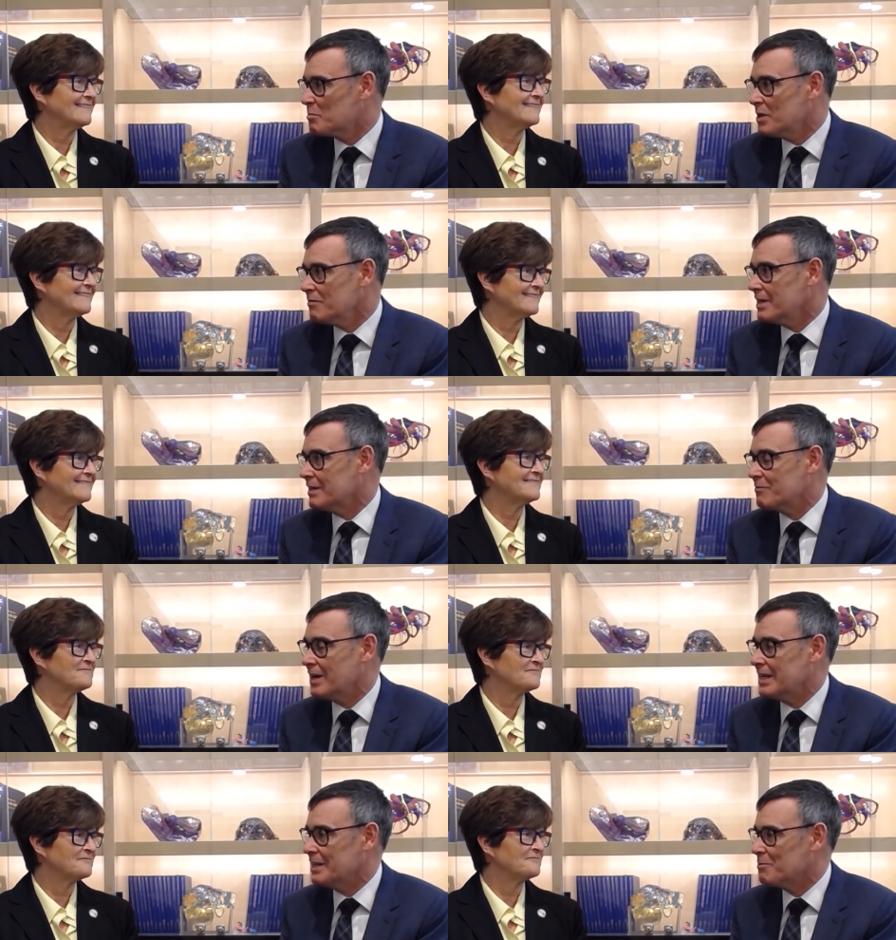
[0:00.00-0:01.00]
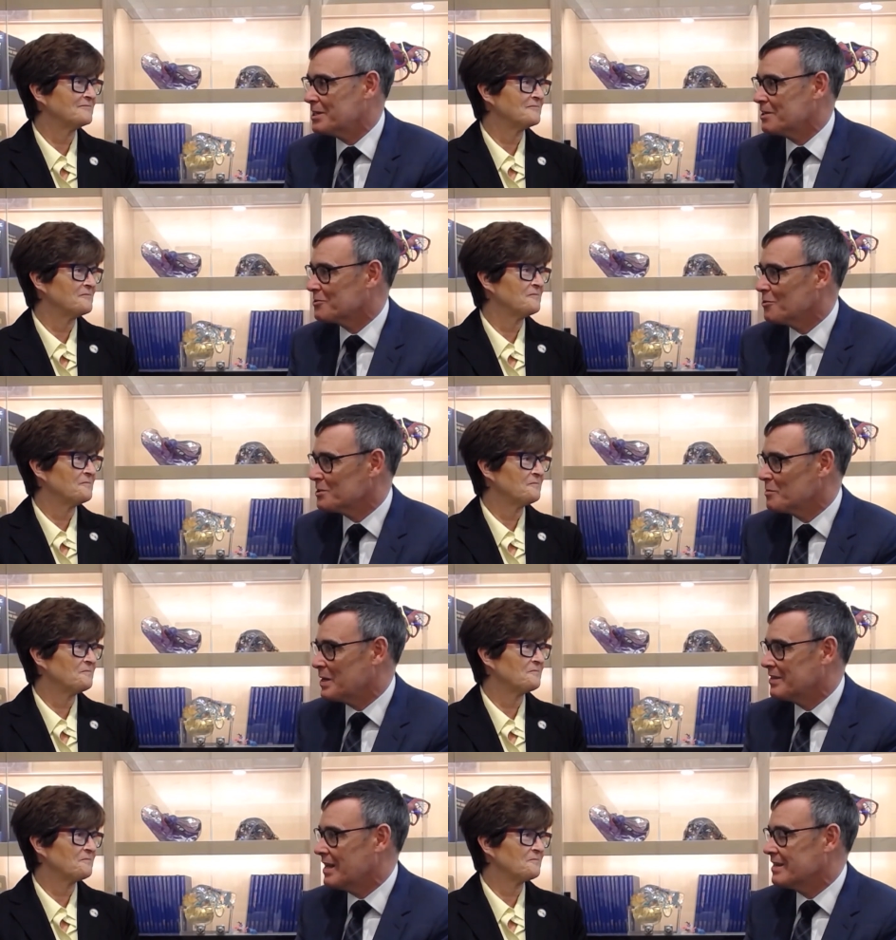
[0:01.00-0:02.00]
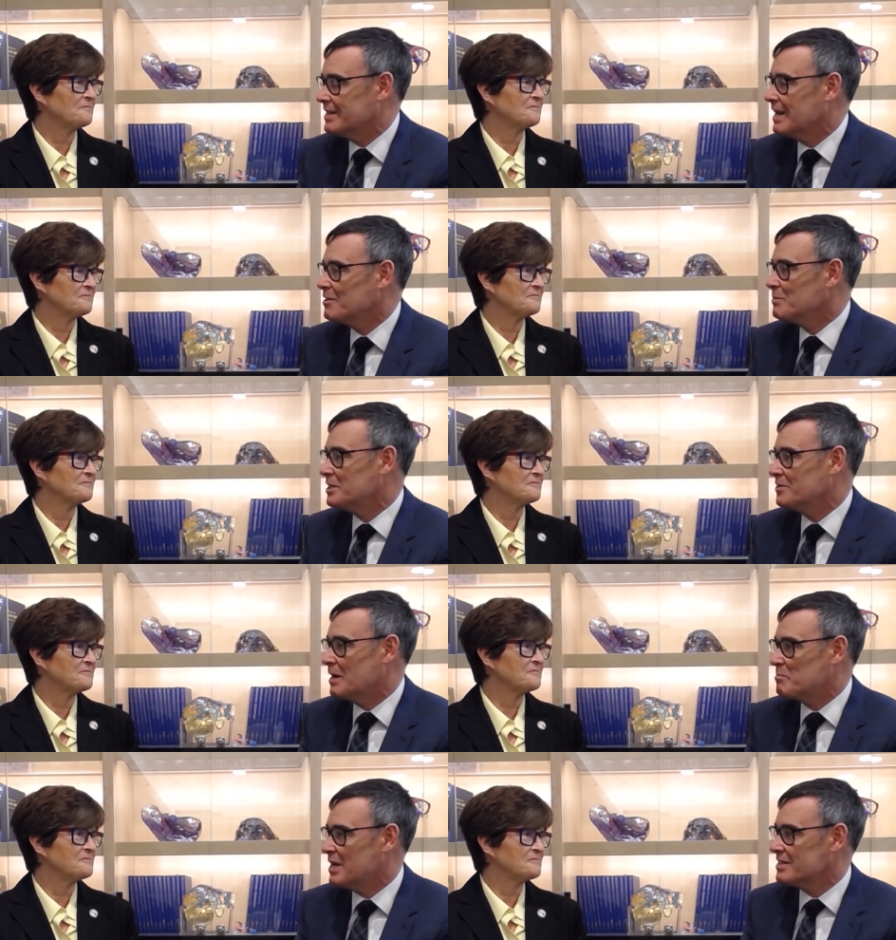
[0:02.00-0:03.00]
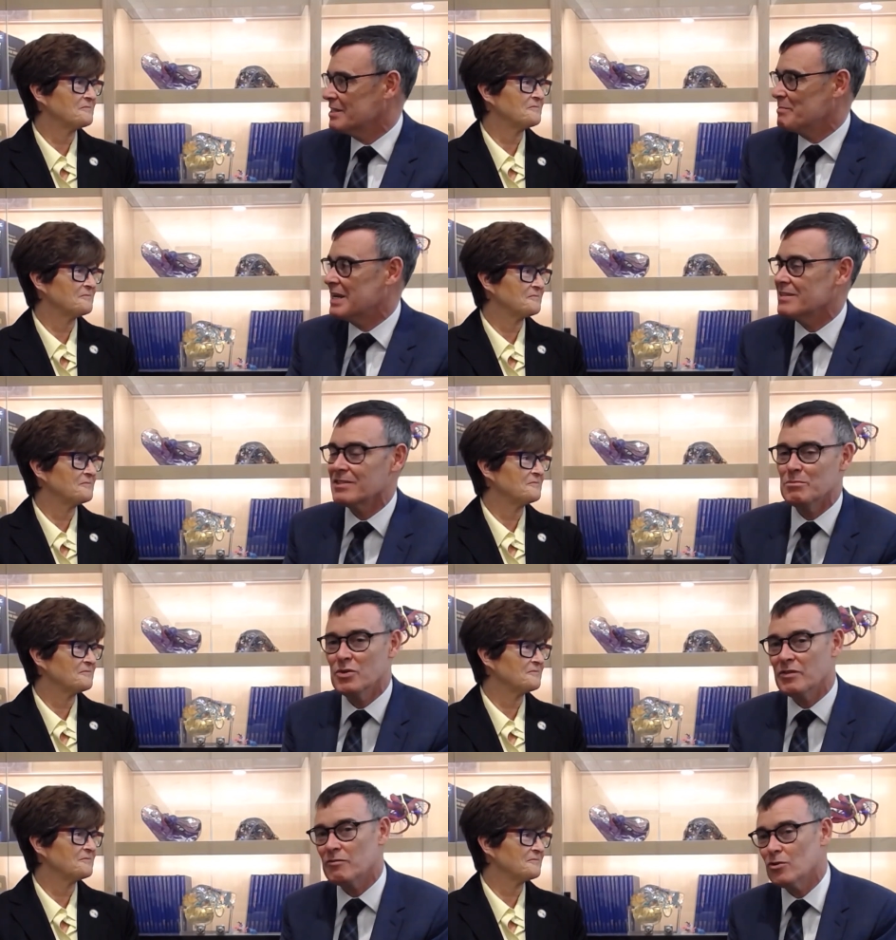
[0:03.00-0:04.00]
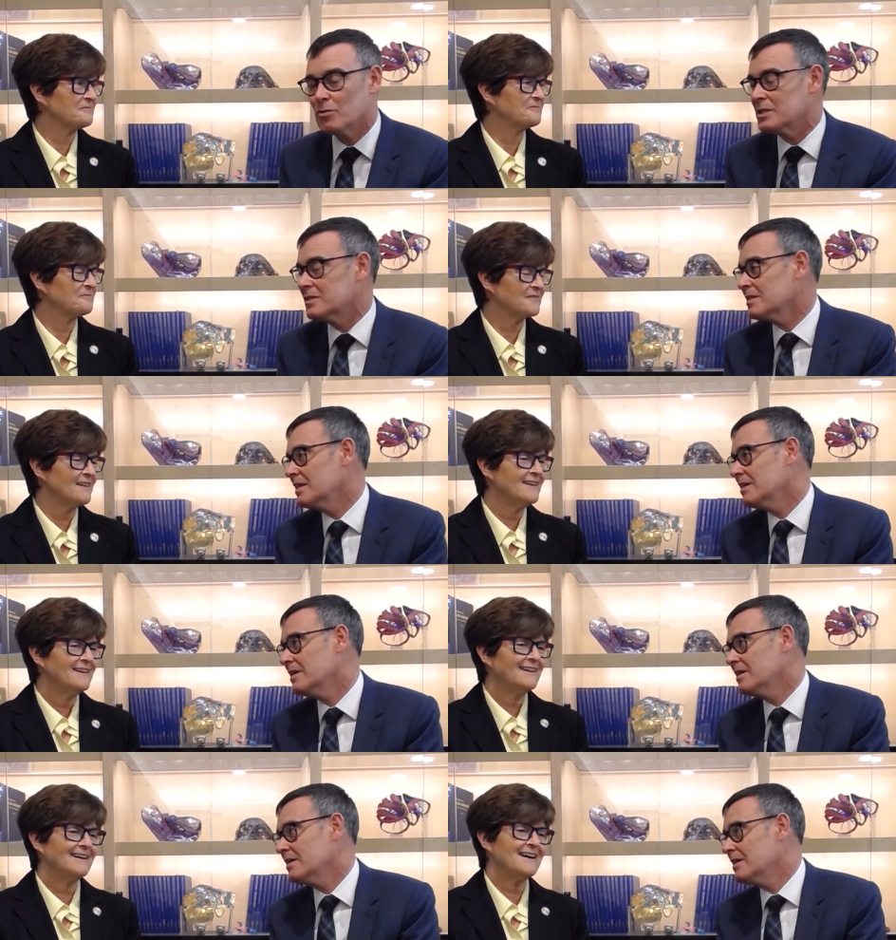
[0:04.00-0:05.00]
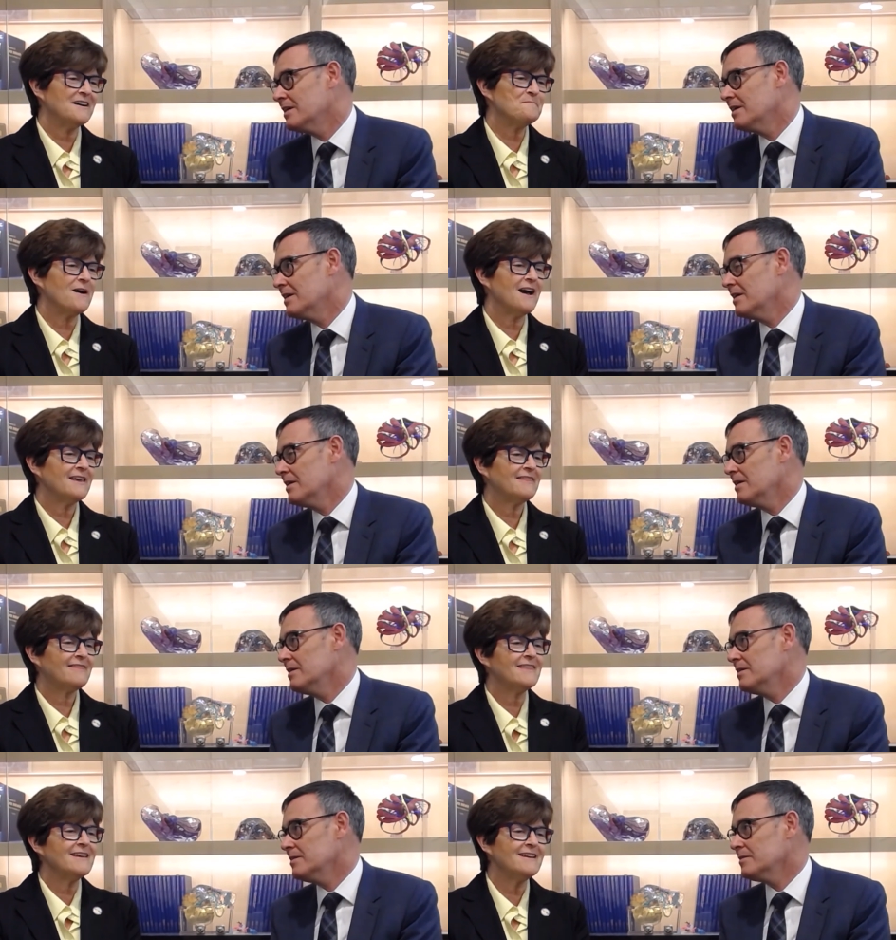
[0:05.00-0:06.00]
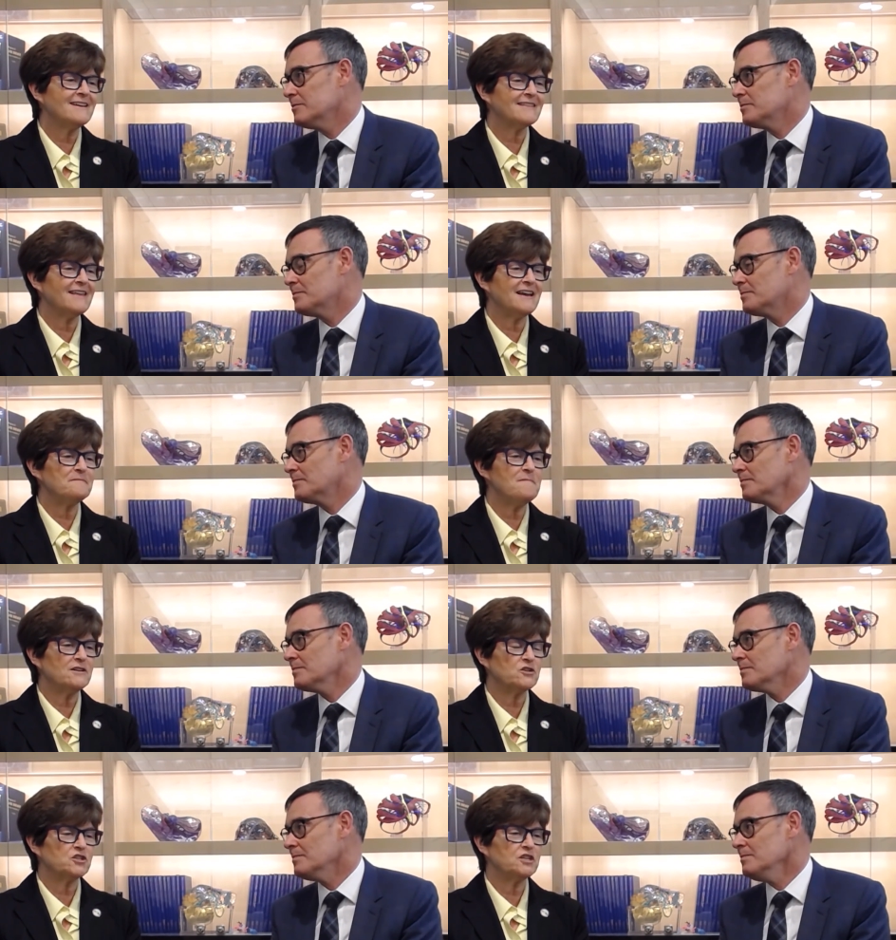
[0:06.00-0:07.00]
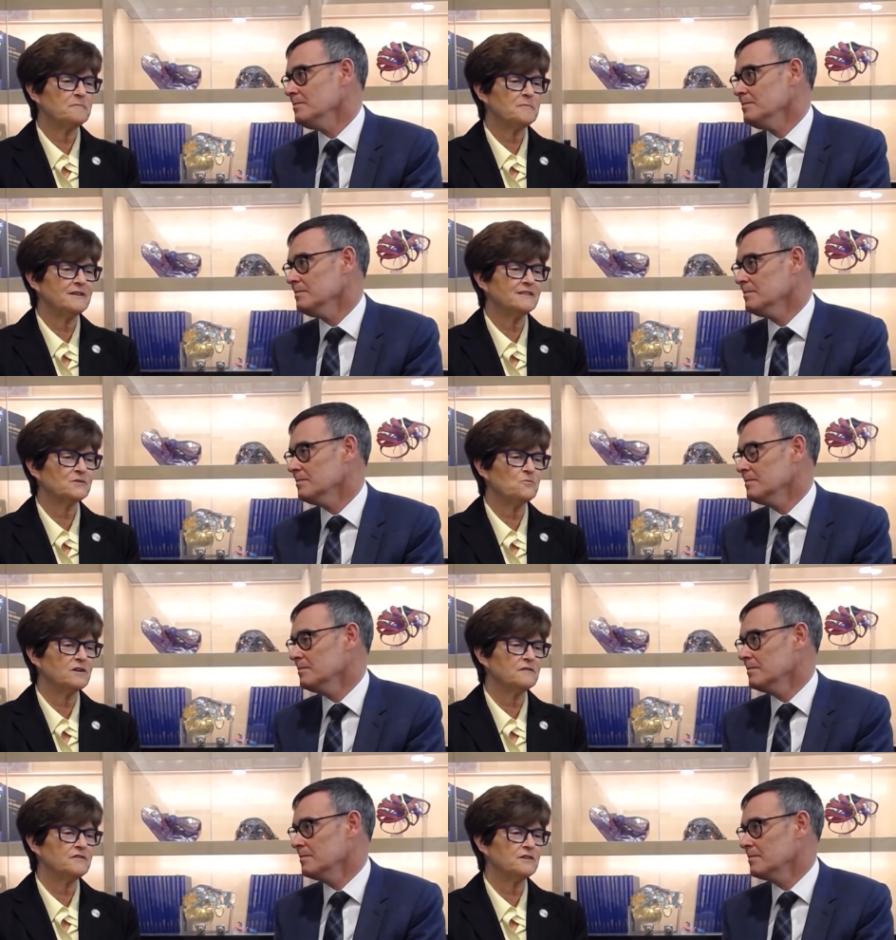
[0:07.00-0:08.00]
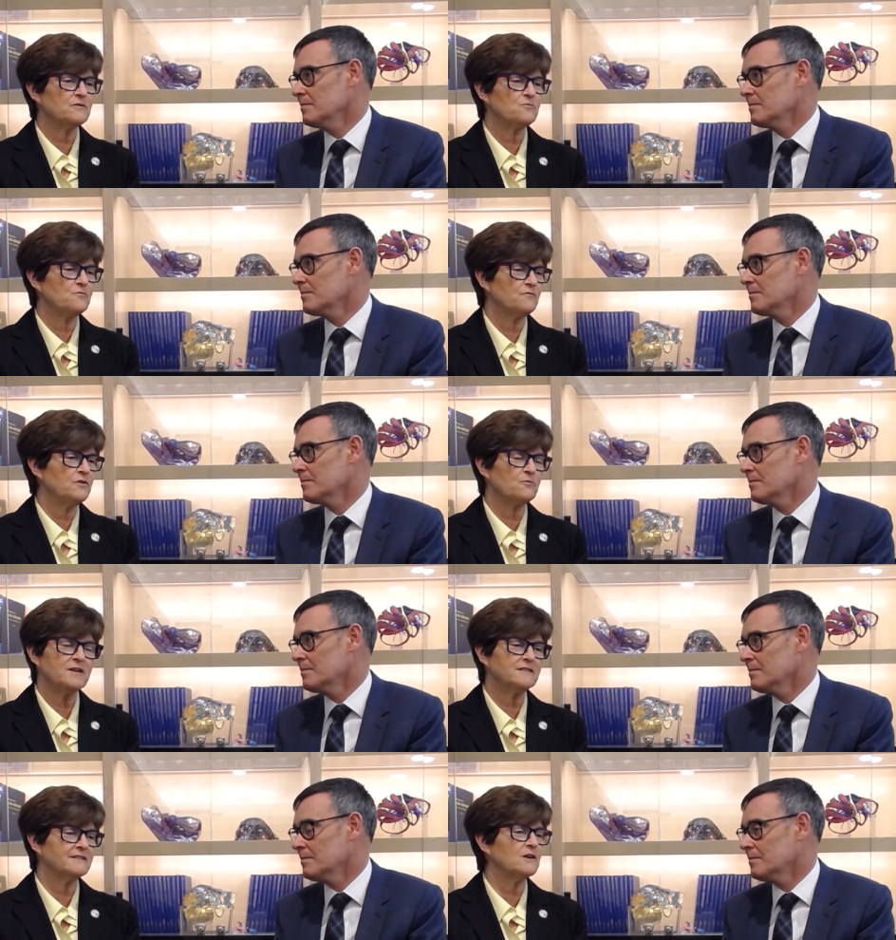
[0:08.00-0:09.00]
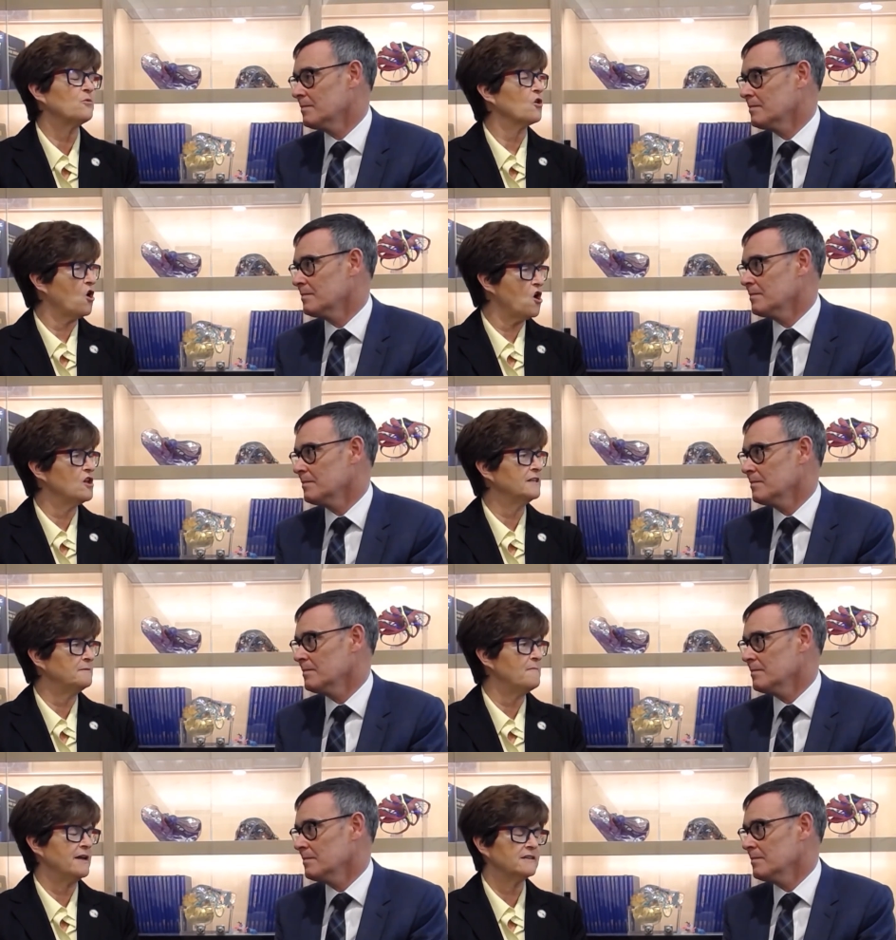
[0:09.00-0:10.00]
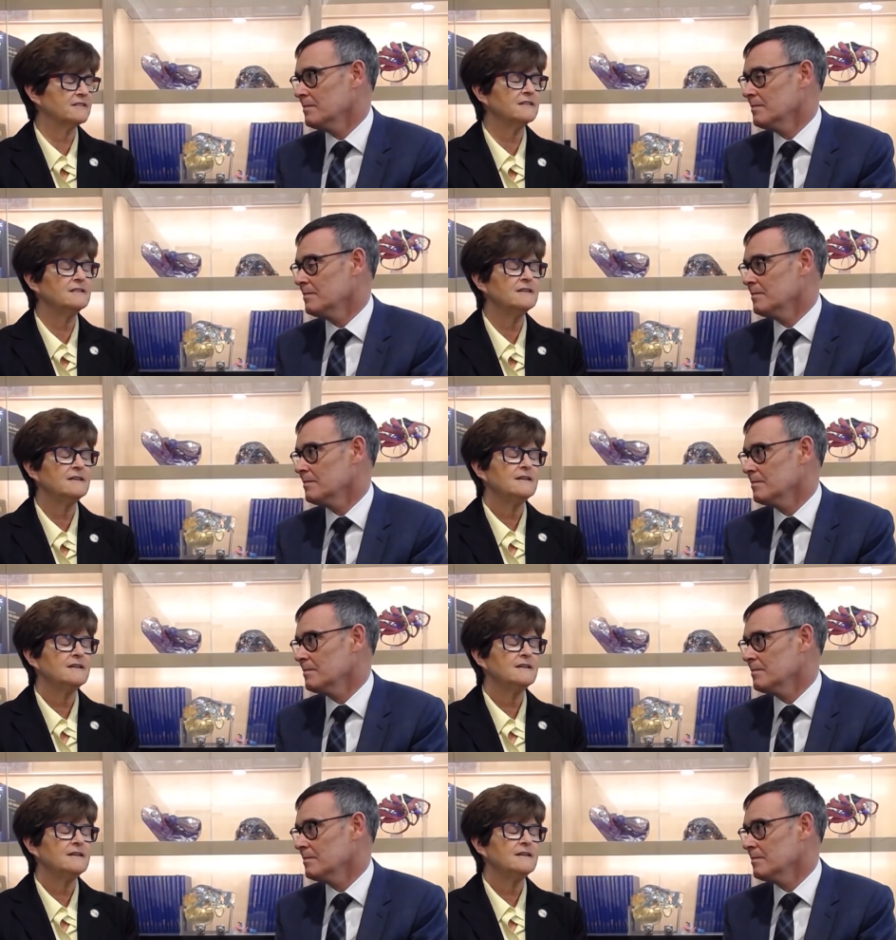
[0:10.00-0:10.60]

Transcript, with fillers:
Speaker 1: briefly and finally, what are your thoughts about that, and how do we do that best in medicine moving forwards?
Speaker 2: Um, I think that mentorship is one of the, the reasons that we're all in medicine.